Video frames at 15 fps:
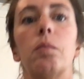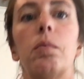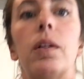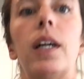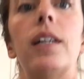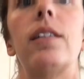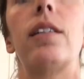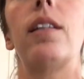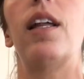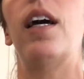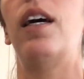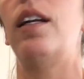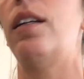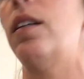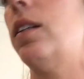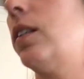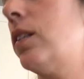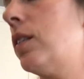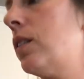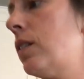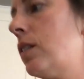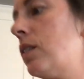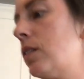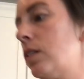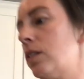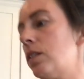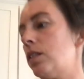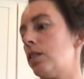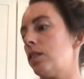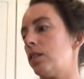plus then
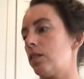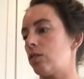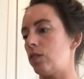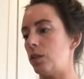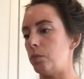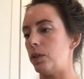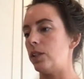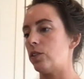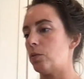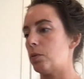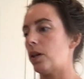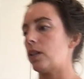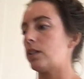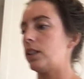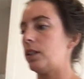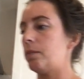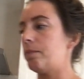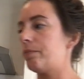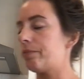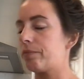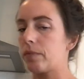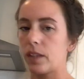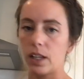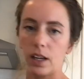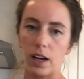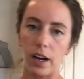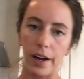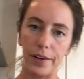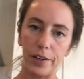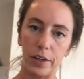green beans or broccoli.
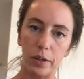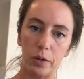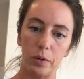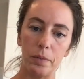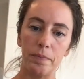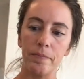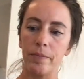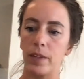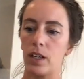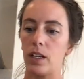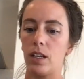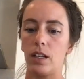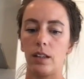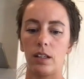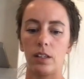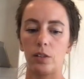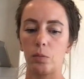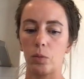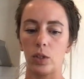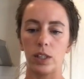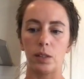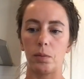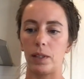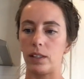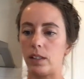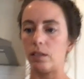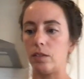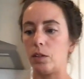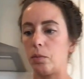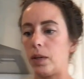I know that it's more
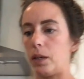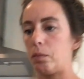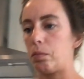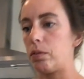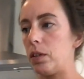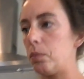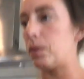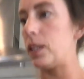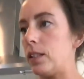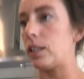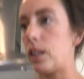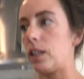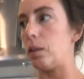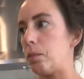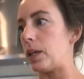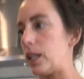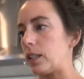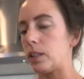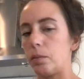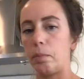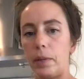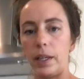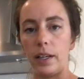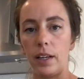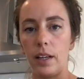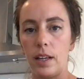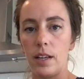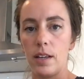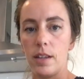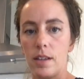expensive to buy pre-made salad bags,
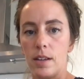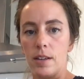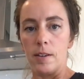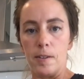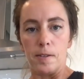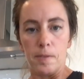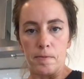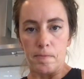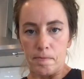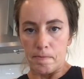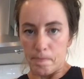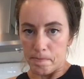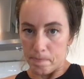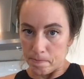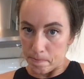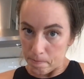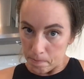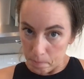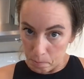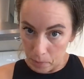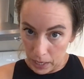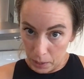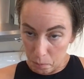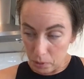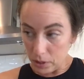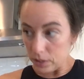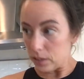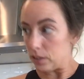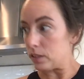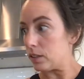but my
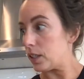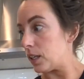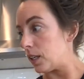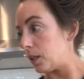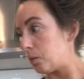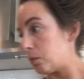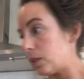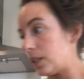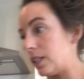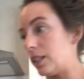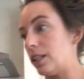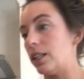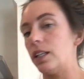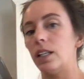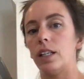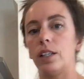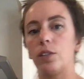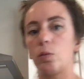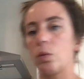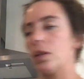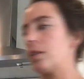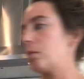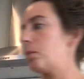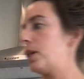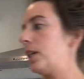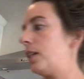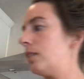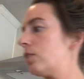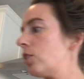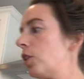personal time is worth
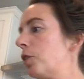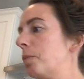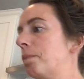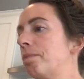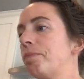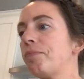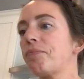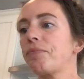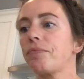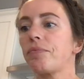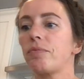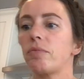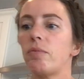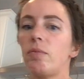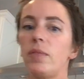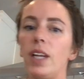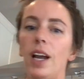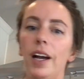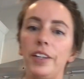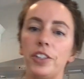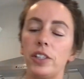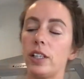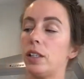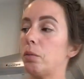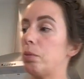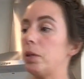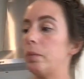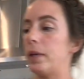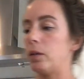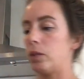money. So I just get the
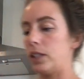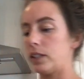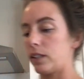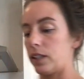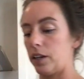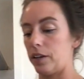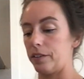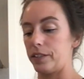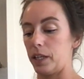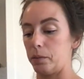pre-made ones because I don't have